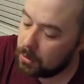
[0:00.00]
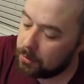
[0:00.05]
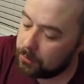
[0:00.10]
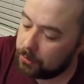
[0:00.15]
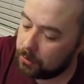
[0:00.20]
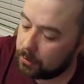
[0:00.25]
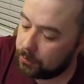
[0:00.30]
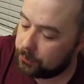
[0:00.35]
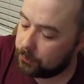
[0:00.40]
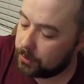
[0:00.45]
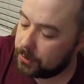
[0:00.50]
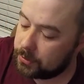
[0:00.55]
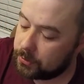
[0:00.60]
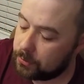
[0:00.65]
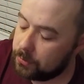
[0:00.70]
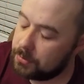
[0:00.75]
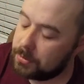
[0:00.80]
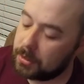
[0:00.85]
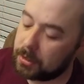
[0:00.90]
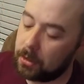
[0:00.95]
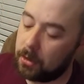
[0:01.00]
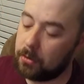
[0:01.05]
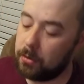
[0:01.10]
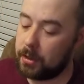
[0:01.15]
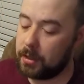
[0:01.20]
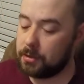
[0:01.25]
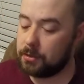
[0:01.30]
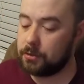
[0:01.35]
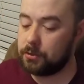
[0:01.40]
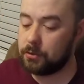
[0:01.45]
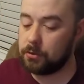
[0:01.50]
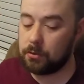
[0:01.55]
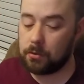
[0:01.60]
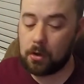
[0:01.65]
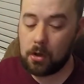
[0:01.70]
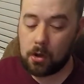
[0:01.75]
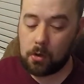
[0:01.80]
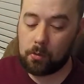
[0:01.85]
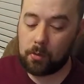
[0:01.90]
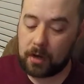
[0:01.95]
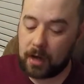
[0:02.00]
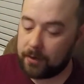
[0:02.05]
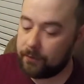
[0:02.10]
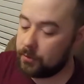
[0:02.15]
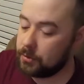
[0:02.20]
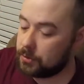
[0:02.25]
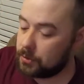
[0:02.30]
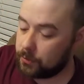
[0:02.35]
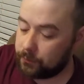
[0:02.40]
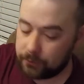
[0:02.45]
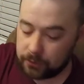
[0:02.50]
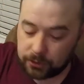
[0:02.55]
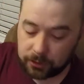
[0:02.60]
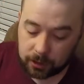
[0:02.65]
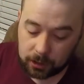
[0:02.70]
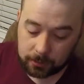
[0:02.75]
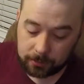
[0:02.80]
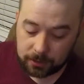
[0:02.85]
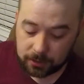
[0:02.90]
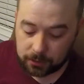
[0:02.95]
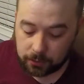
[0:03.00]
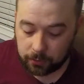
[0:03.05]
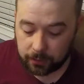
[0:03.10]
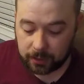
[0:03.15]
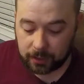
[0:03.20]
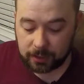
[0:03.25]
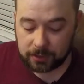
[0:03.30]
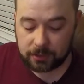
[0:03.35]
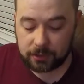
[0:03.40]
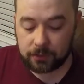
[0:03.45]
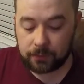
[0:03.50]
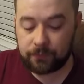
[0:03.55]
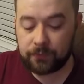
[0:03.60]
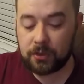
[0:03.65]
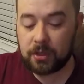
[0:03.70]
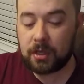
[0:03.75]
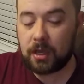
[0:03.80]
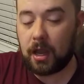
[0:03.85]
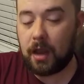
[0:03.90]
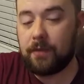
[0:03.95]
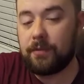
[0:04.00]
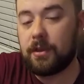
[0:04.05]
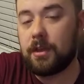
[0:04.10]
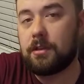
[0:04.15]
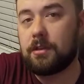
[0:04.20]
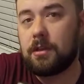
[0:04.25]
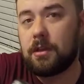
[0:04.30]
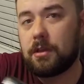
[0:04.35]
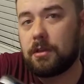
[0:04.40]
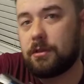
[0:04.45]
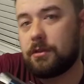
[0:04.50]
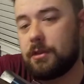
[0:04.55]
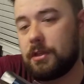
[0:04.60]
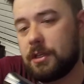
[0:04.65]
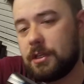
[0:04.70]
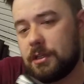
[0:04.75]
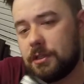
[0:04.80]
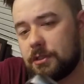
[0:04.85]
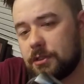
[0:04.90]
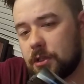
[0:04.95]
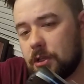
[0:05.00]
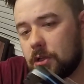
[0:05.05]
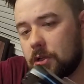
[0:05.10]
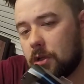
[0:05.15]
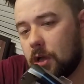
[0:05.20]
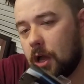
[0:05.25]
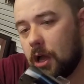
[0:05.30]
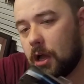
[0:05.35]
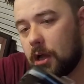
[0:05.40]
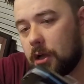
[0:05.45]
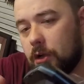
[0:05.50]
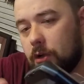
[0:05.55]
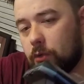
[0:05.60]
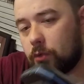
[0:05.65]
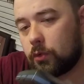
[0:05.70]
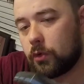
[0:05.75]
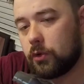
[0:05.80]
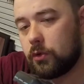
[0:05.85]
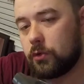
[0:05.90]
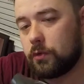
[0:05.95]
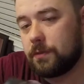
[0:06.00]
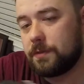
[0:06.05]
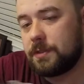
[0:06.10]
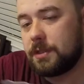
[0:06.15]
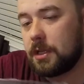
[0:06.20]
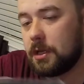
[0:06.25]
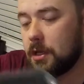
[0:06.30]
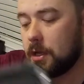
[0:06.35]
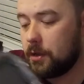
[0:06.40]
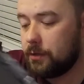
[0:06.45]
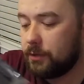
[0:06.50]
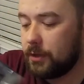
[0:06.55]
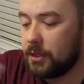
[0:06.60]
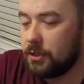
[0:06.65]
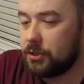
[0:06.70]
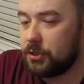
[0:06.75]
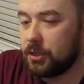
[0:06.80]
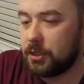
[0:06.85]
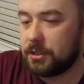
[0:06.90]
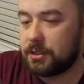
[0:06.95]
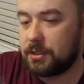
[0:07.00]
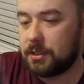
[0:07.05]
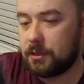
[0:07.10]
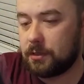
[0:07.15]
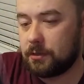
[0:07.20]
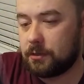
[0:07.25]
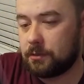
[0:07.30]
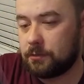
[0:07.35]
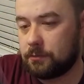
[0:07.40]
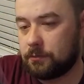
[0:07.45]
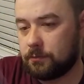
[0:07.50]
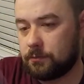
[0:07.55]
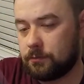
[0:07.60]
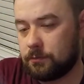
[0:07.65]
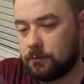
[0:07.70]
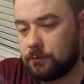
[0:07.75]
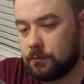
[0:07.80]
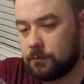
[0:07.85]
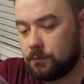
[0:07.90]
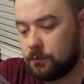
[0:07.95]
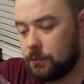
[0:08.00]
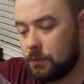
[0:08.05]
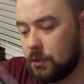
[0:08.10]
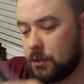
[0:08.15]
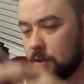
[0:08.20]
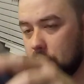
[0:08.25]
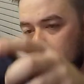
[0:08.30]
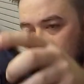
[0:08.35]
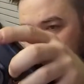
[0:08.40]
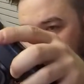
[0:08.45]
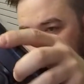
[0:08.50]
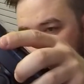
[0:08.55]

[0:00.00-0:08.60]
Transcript: There are 3 screws that go into whatever surface you're going to be screwing it into, and then these grooves, they just, go